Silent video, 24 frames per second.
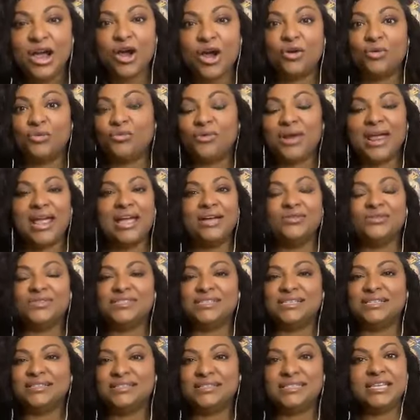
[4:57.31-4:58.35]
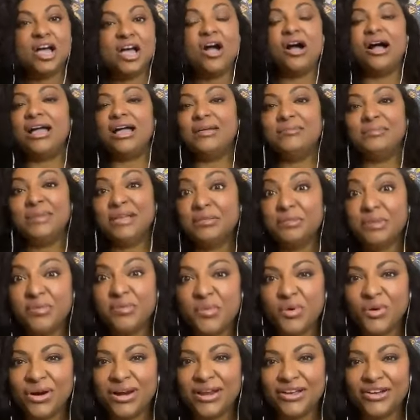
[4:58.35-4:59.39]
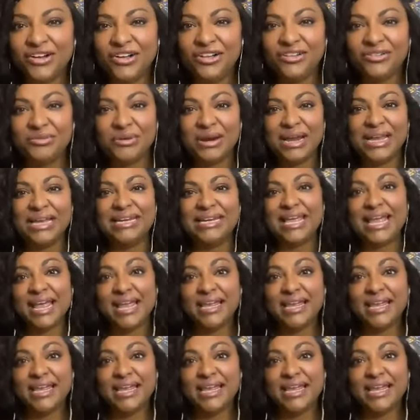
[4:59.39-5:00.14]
around since time immemorial, right?